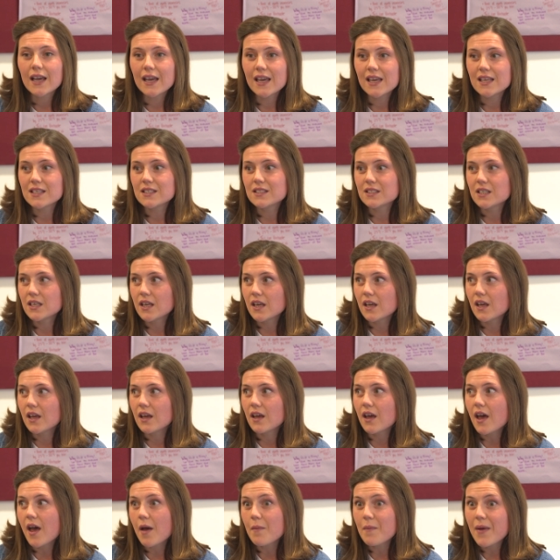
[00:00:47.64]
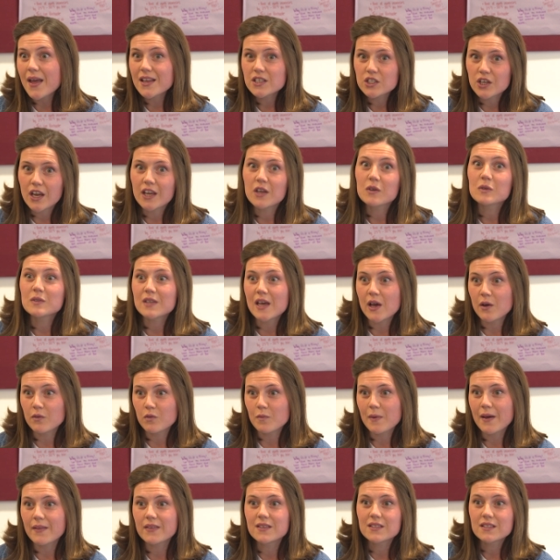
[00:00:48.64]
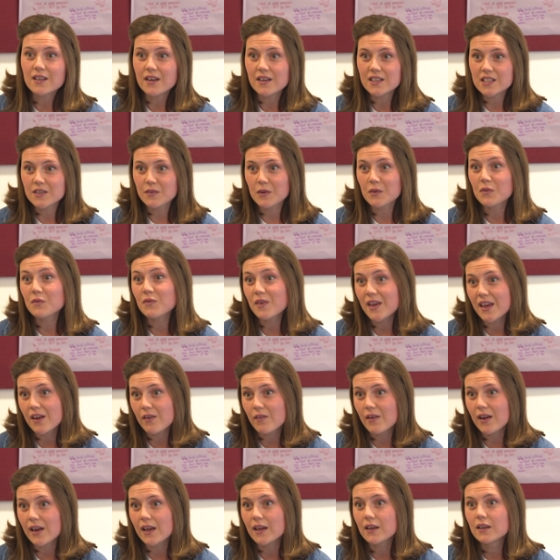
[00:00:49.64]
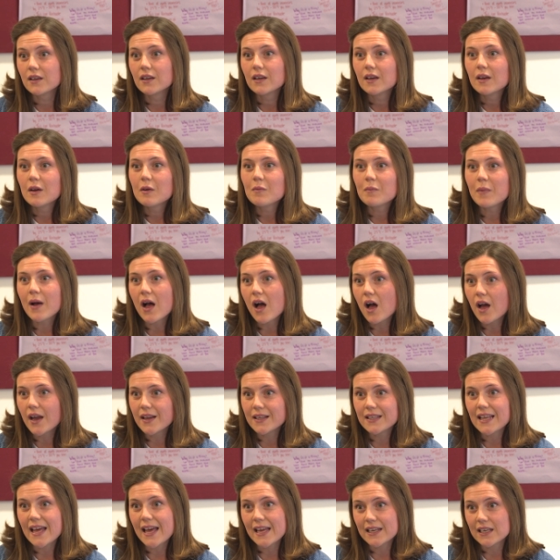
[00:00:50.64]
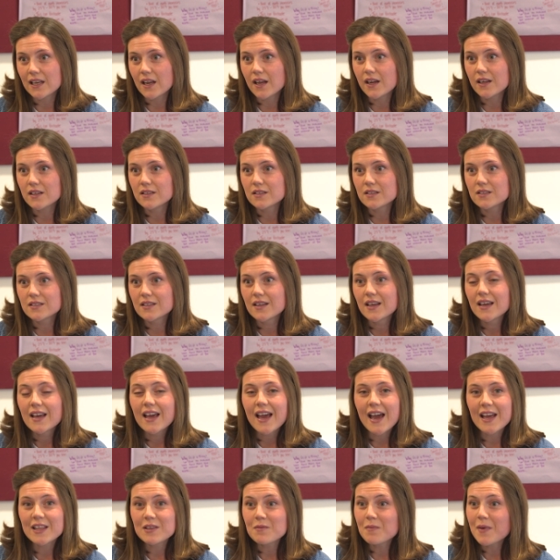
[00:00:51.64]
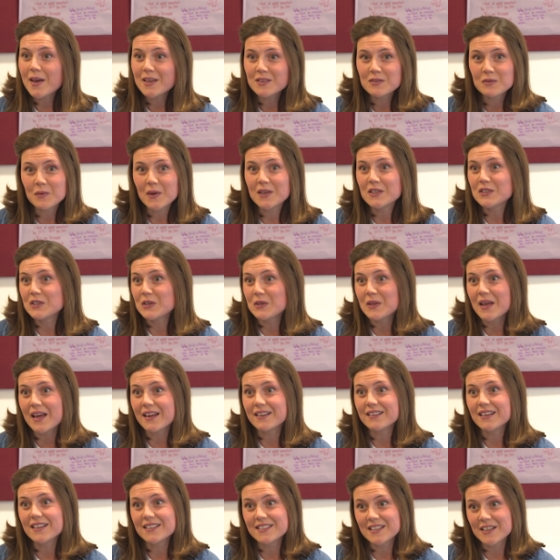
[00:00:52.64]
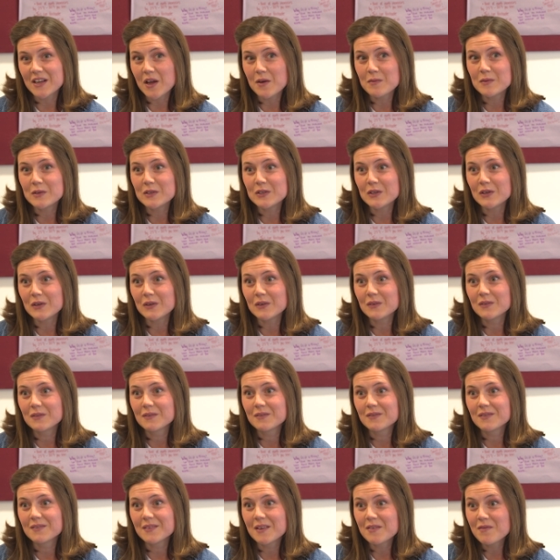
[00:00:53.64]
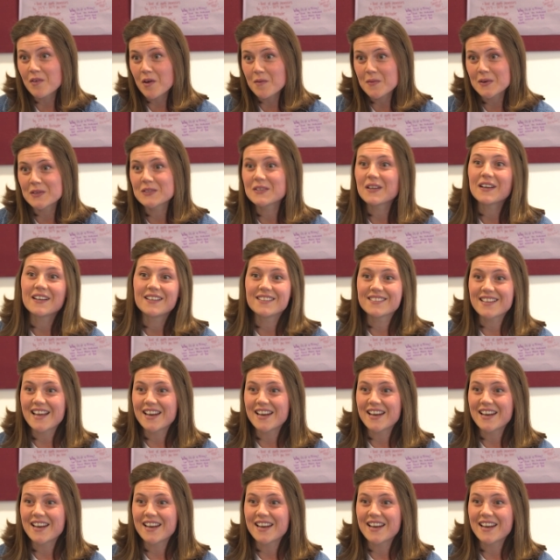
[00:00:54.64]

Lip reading: is to educate yourself about the scientific theory behind the headlines. And the best way to do that is to come and do environmental science